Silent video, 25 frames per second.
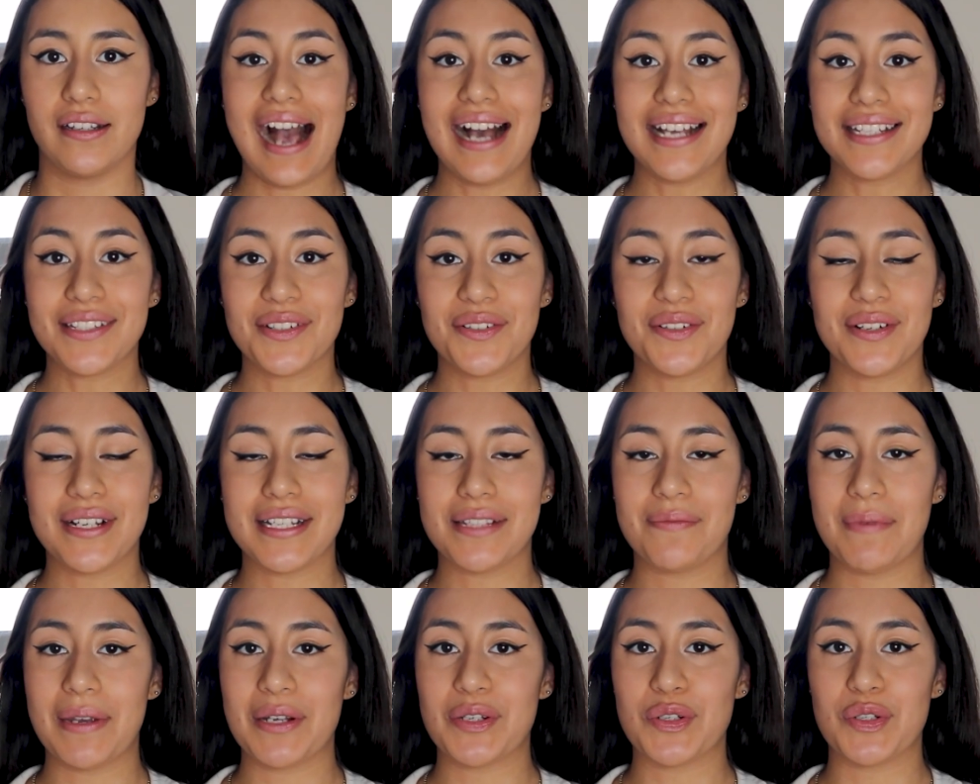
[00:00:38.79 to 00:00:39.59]
As
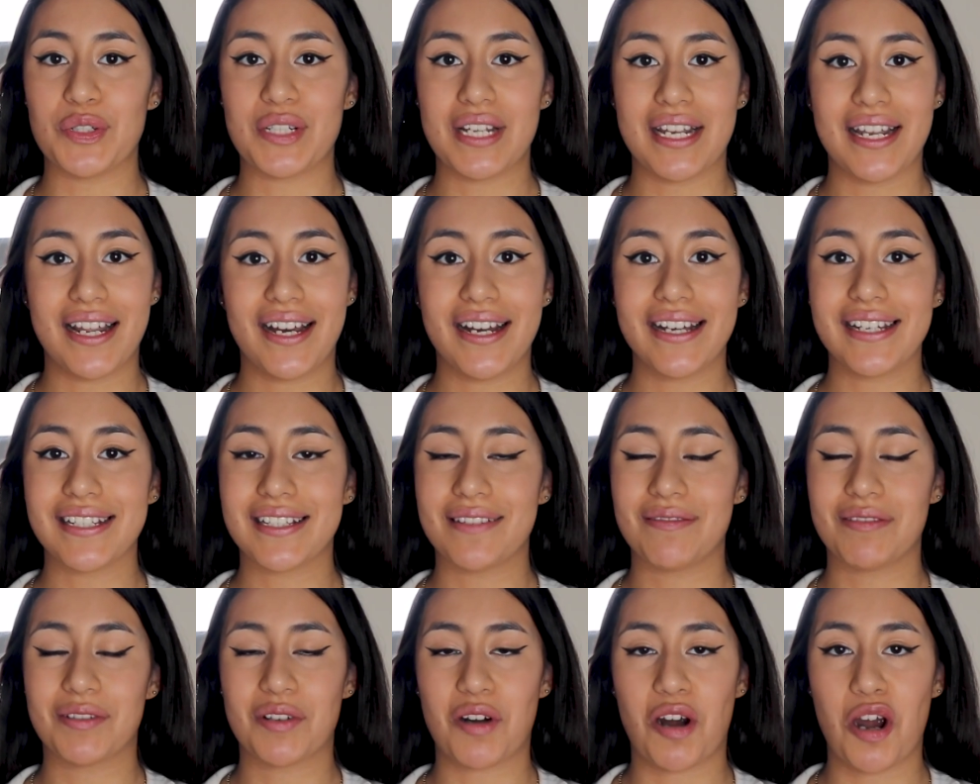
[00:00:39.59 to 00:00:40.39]
always, make sure to like,
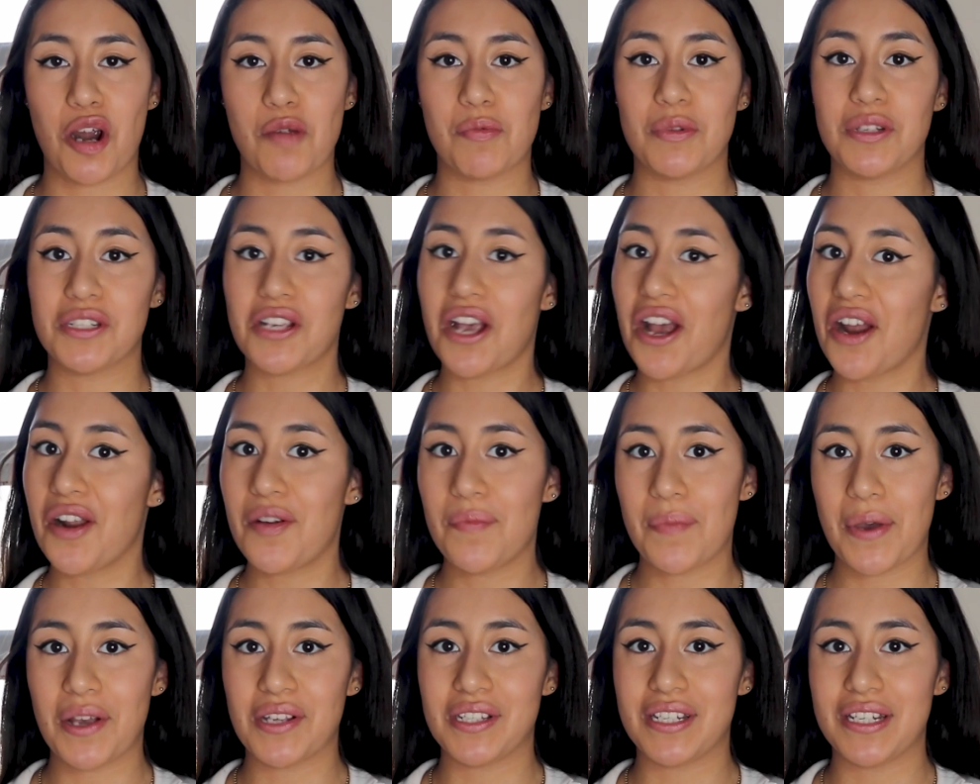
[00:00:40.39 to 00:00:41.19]
subscribe and turn
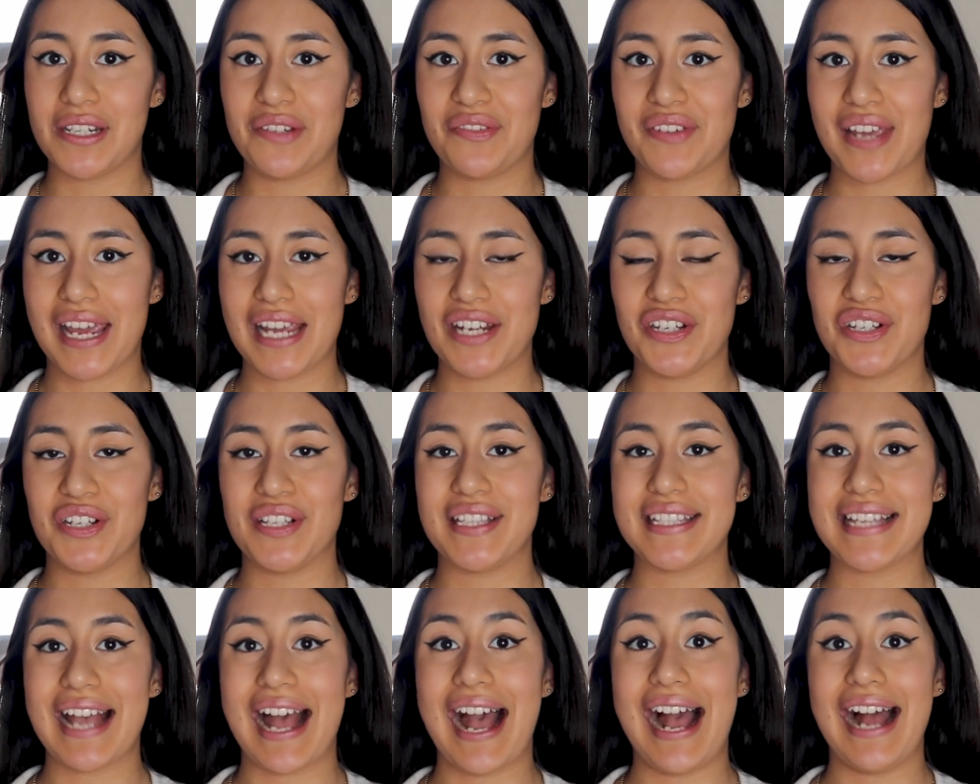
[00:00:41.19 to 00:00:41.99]
on post
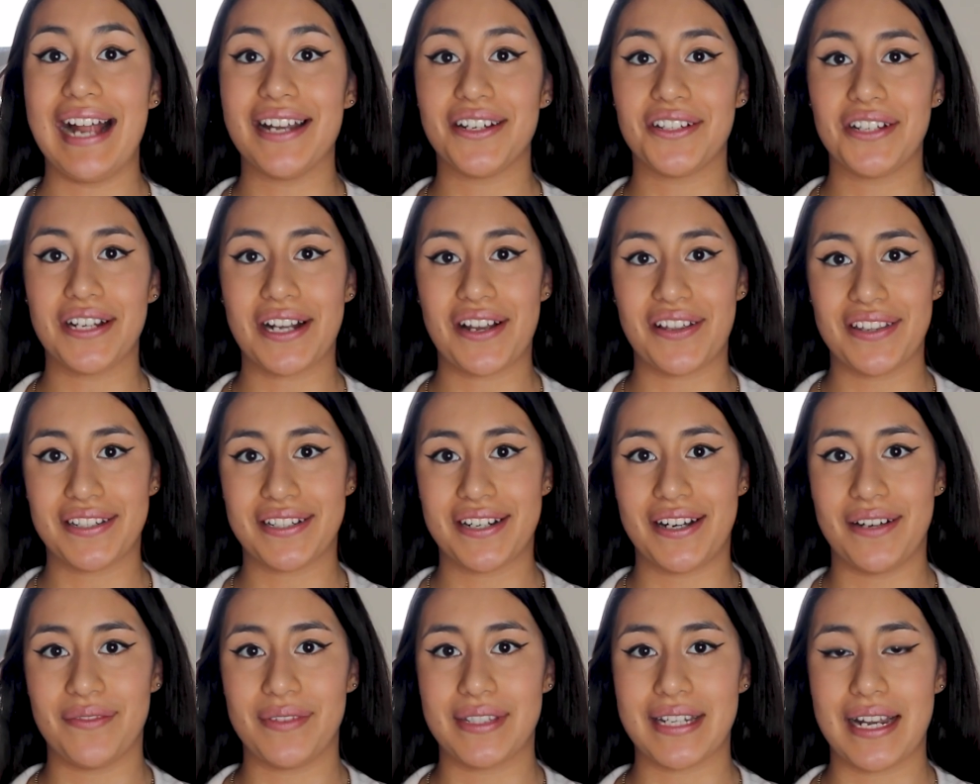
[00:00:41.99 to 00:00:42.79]
notifications and check out the
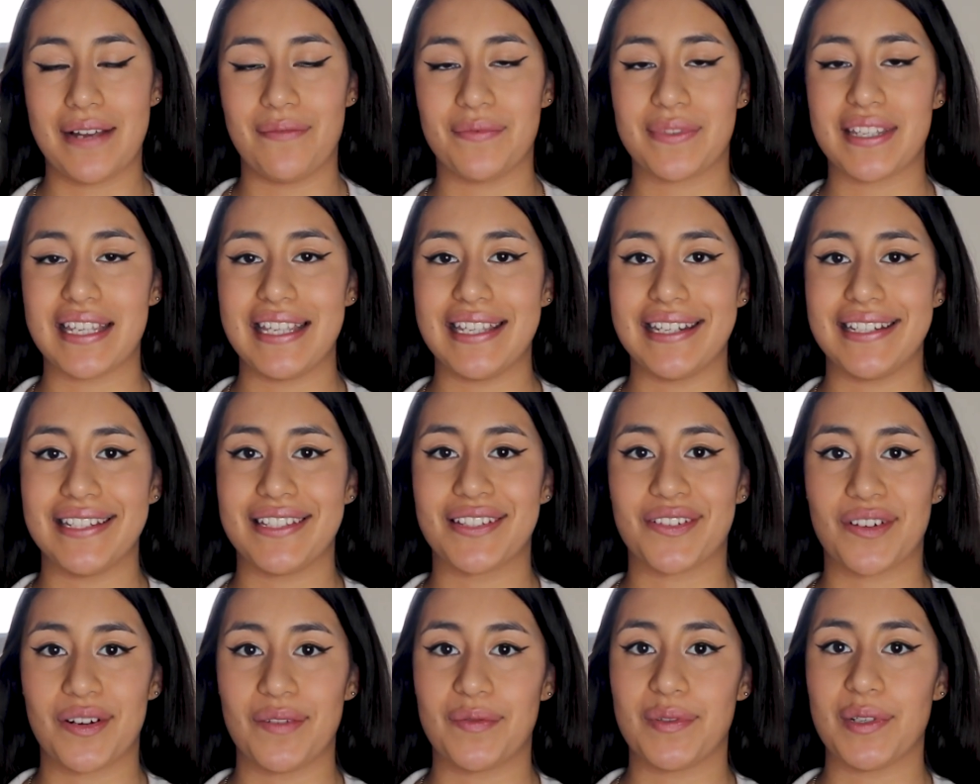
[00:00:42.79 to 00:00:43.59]
timestamps in the
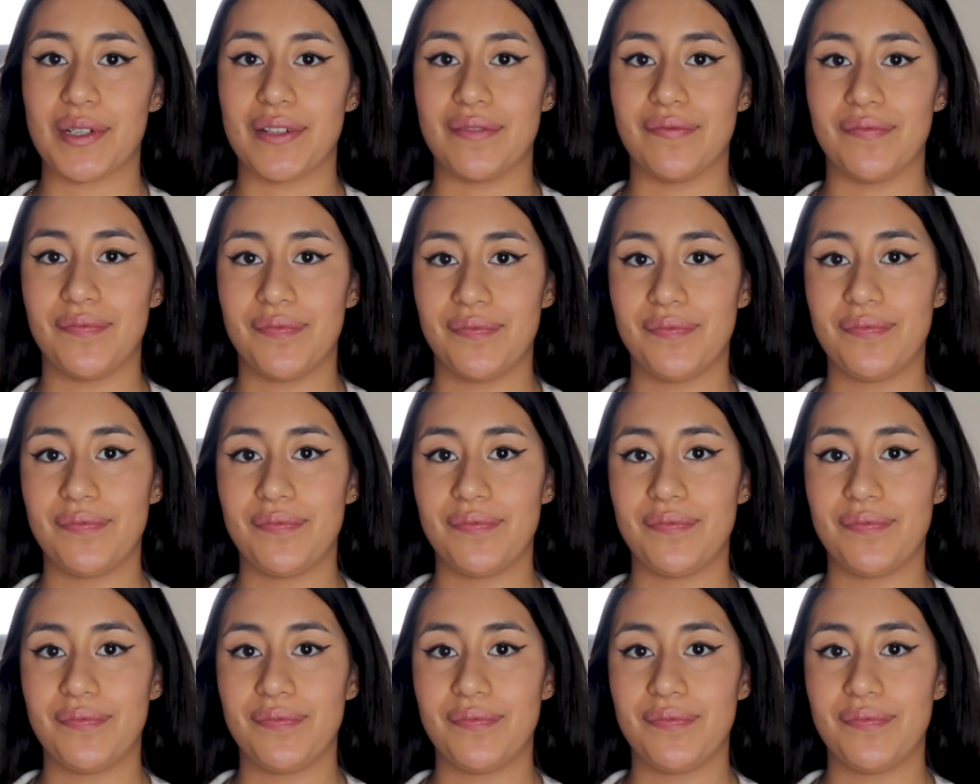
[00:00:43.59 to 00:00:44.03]
description.